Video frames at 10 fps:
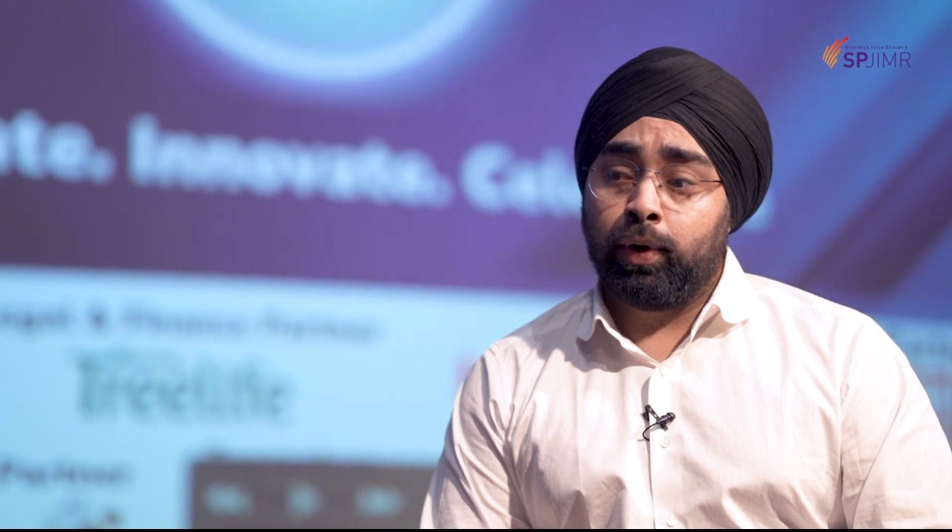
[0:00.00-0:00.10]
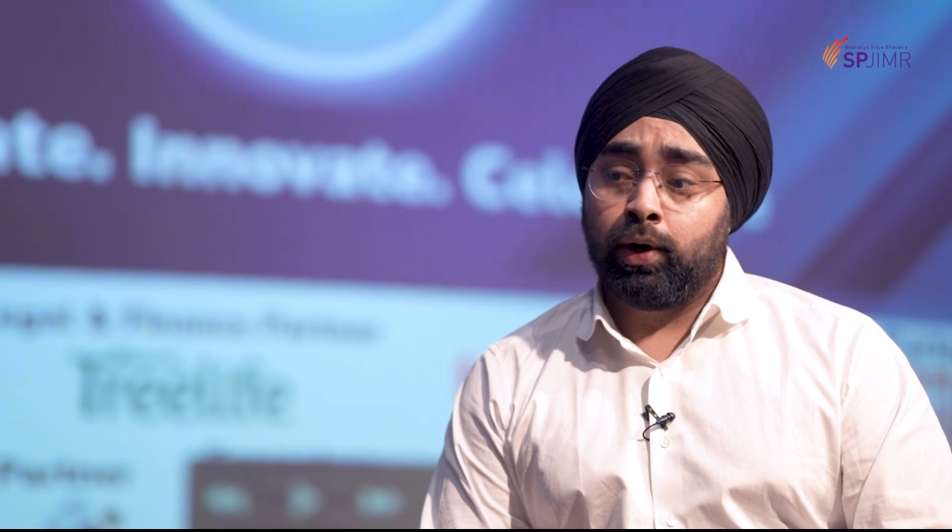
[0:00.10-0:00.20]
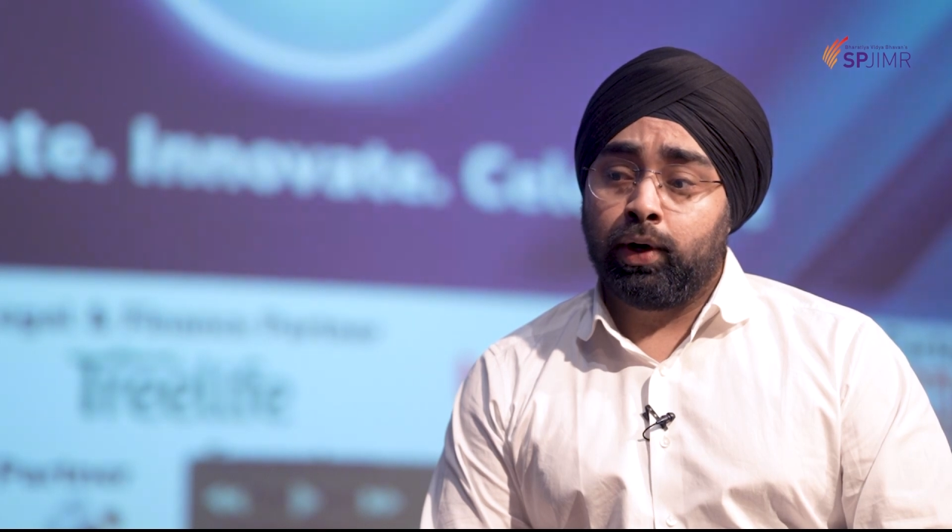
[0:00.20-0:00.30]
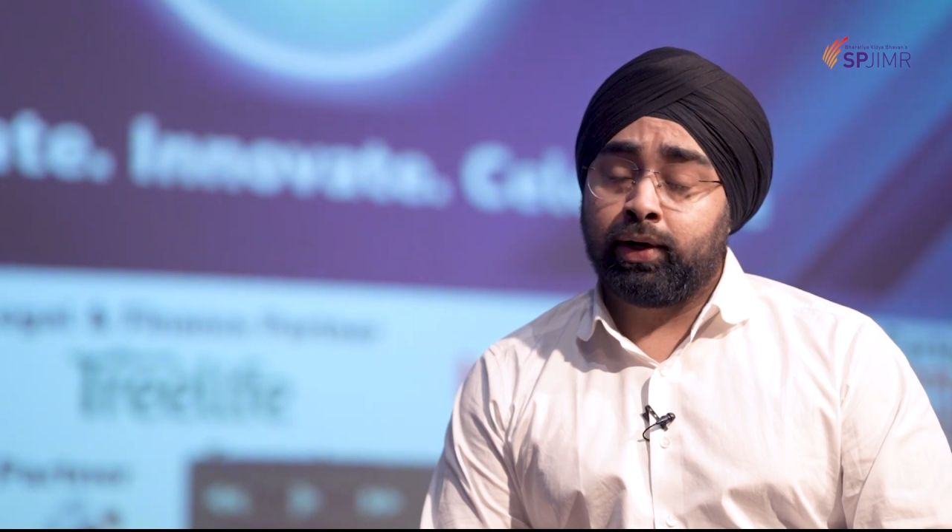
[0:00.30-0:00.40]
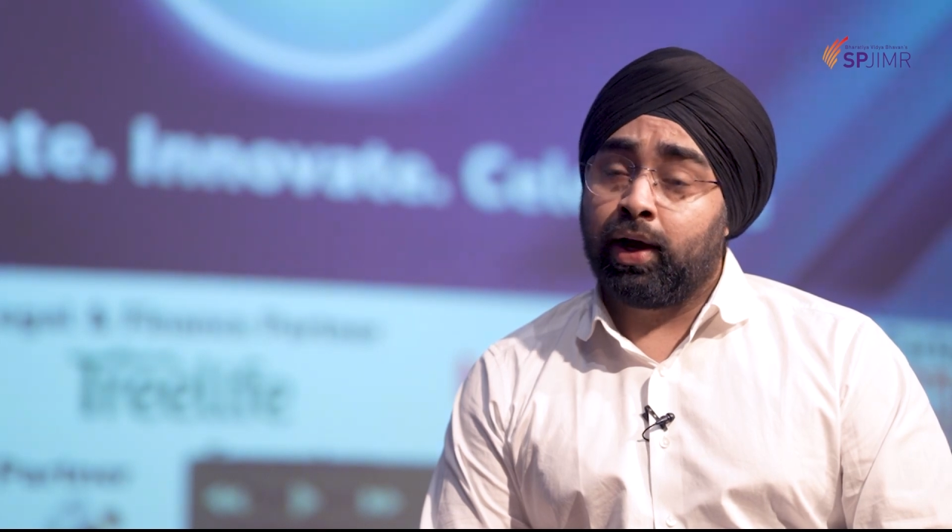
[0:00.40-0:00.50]

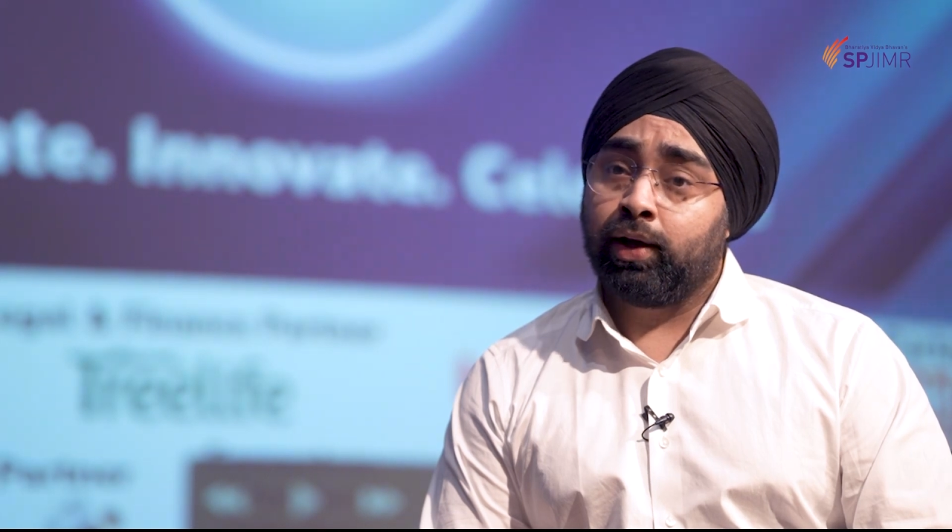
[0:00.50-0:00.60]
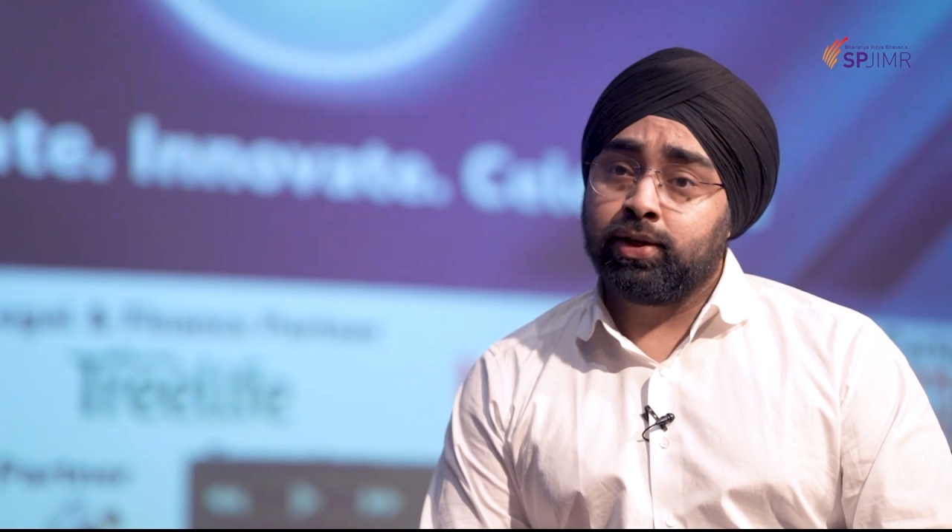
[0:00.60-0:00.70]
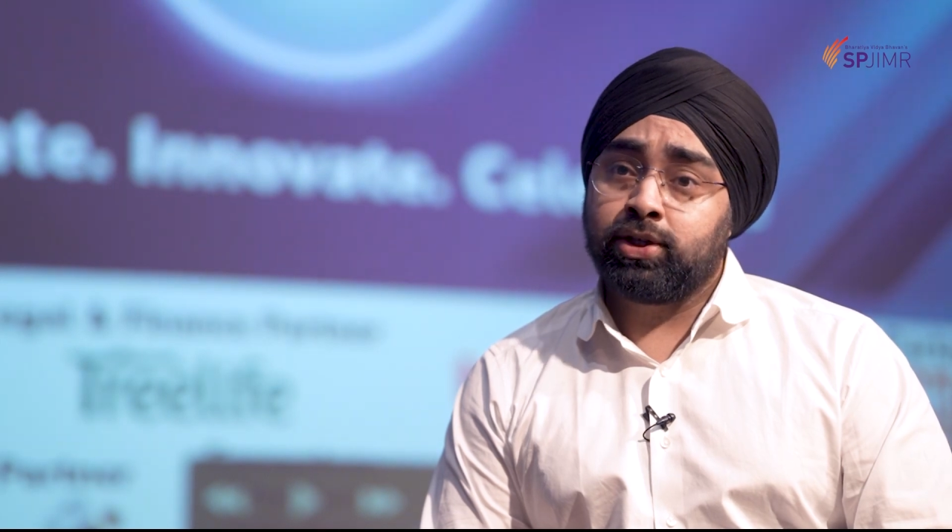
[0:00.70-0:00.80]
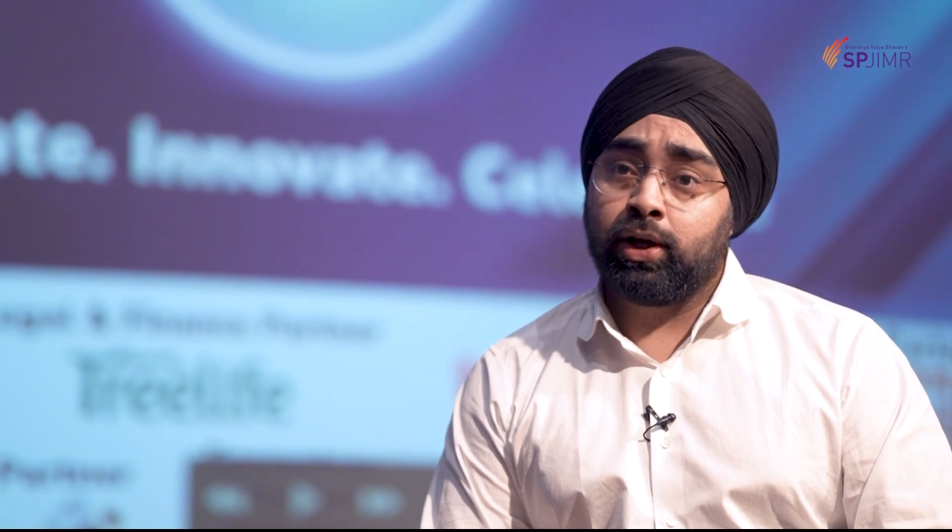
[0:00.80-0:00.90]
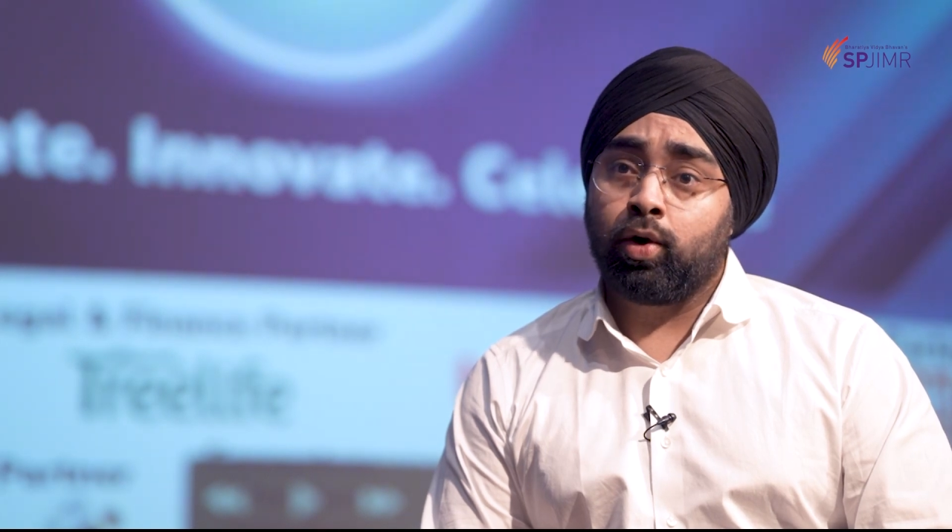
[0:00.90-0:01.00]
uh, tongue in
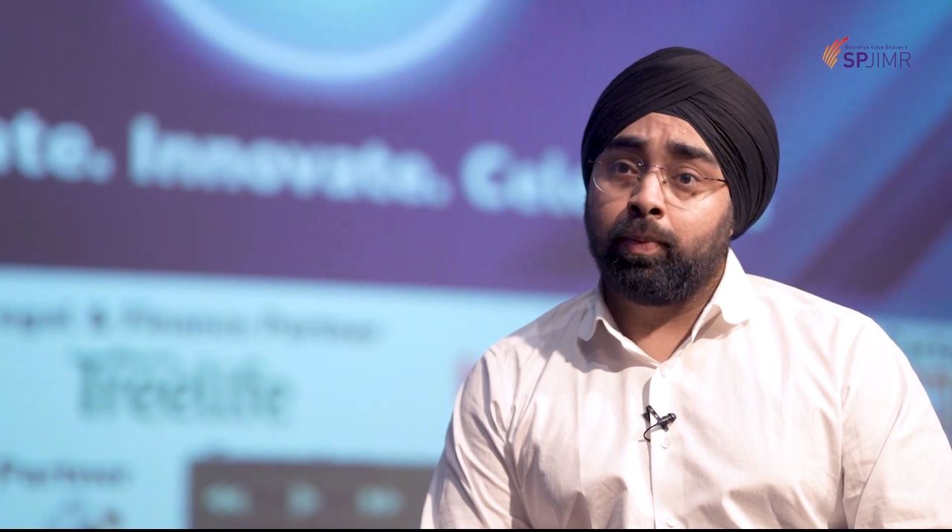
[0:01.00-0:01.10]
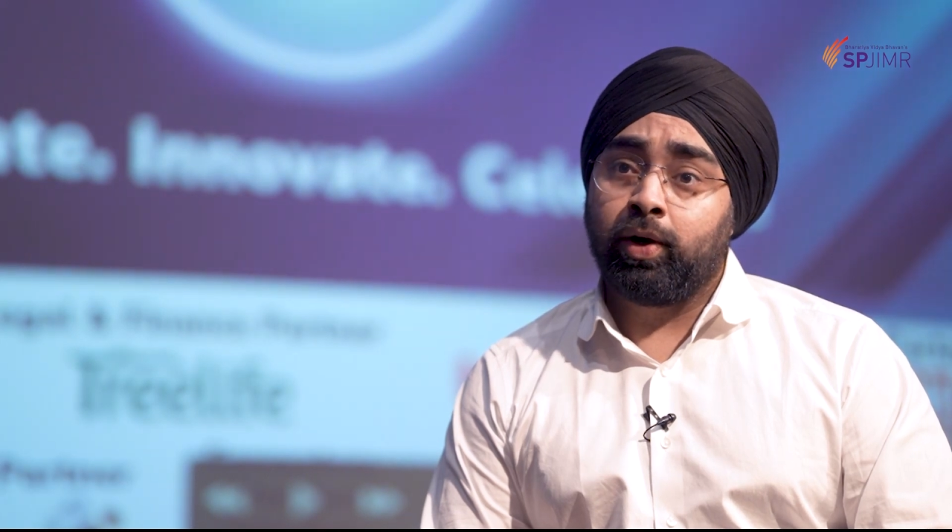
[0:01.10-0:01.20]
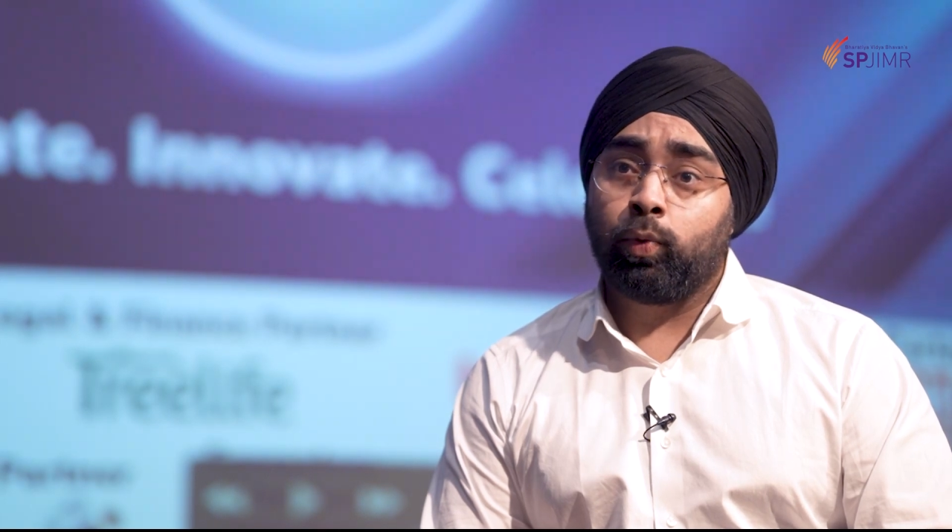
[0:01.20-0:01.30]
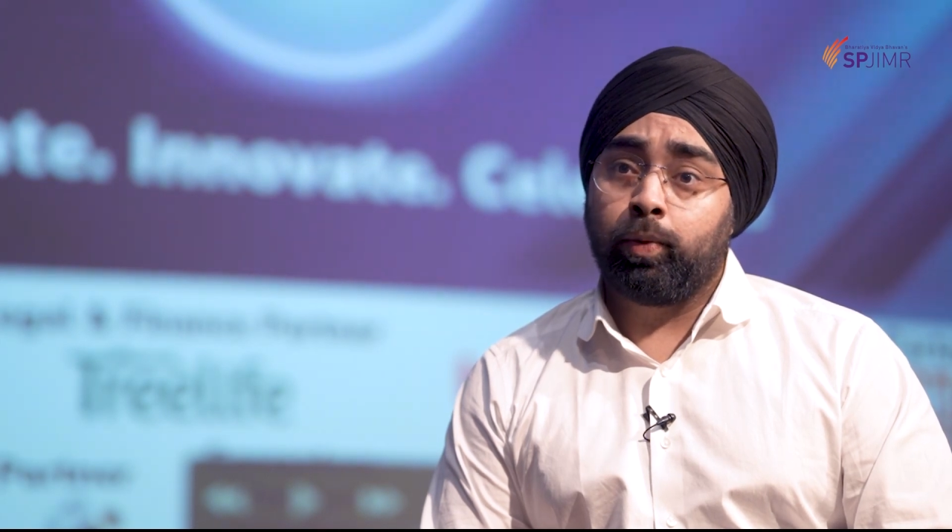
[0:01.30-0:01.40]
a cheek comment